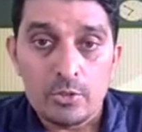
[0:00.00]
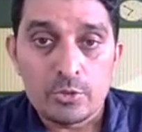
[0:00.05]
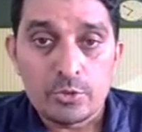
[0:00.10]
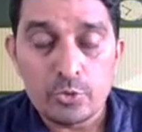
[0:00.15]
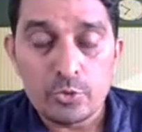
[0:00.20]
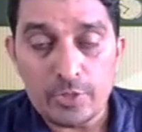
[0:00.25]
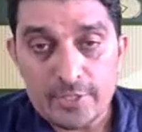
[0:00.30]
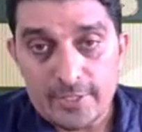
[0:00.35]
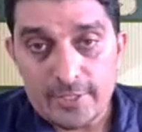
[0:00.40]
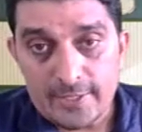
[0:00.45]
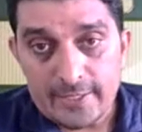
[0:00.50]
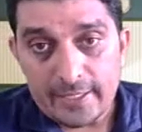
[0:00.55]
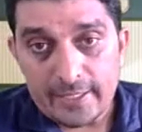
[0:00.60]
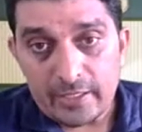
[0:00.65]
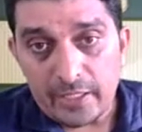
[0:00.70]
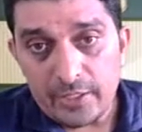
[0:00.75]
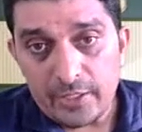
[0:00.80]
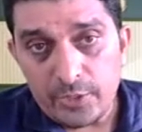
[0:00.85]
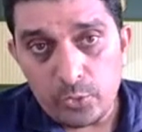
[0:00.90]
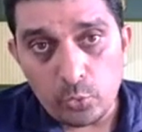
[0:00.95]
So the
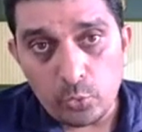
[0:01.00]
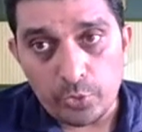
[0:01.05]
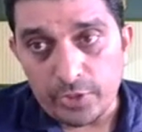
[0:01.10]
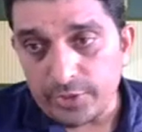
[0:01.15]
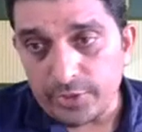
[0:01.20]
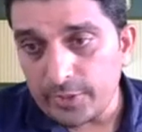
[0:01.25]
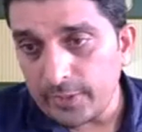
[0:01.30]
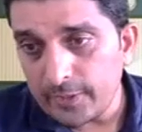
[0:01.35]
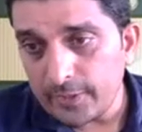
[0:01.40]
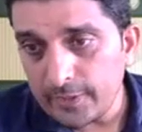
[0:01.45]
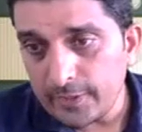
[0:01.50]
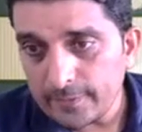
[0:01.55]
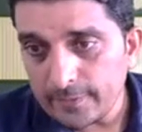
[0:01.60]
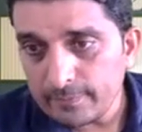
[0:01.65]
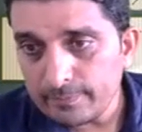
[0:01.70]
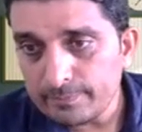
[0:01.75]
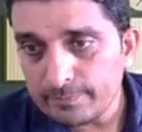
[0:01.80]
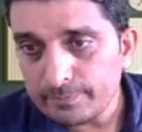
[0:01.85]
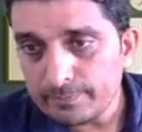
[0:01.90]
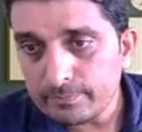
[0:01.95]
second unit
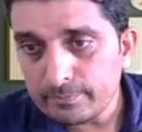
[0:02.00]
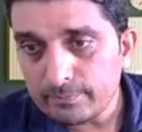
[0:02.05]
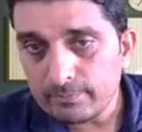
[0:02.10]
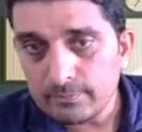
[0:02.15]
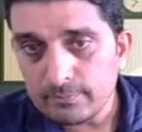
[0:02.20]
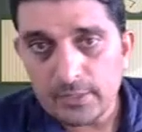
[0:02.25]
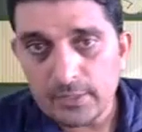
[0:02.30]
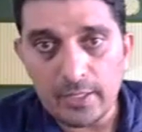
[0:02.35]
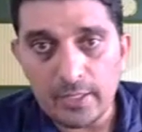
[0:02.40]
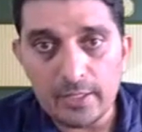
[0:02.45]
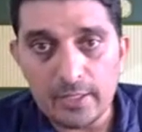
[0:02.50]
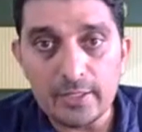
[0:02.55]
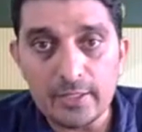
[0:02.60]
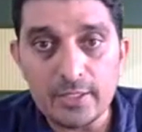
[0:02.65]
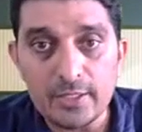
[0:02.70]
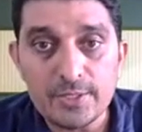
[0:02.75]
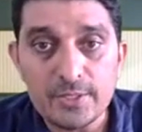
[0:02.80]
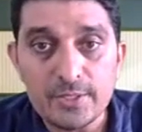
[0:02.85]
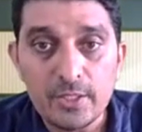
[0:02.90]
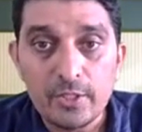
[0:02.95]

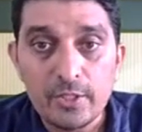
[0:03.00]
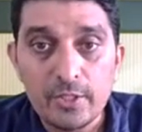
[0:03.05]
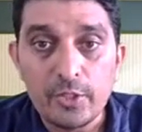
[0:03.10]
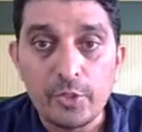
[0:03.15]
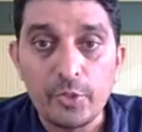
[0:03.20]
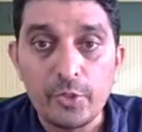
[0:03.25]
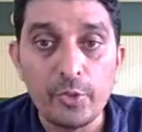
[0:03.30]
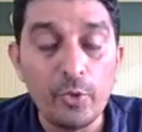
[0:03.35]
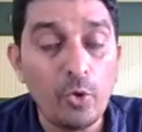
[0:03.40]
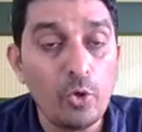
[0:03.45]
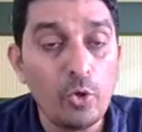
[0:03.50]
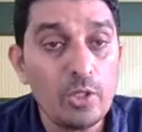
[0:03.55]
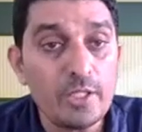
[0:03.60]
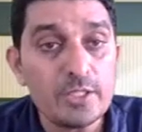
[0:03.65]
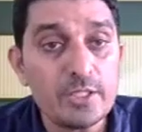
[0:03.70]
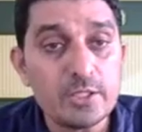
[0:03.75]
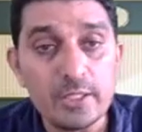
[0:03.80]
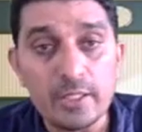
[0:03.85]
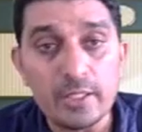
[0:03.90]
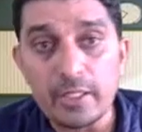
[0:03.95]
is
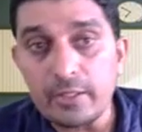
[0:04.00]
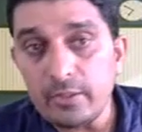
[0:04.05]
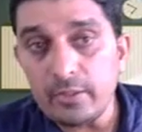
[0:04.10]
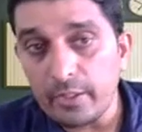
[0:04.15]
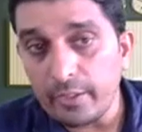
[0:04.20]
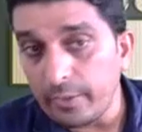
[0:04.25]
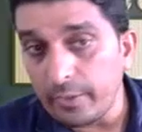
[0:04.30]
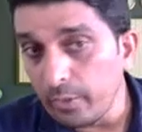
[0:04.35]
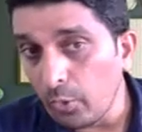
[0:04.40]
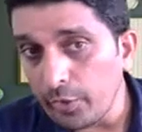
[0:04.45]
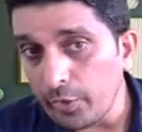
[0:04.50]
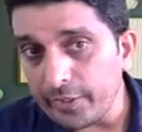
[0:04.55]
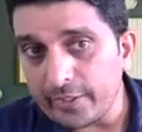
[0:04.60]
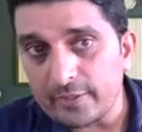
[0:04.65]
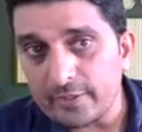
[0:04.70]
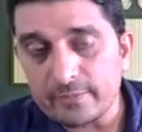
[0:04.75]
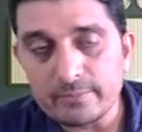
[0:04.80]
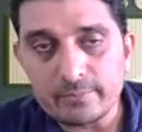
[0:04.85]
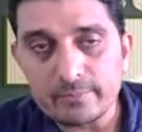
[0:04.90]
knowledge and knowing.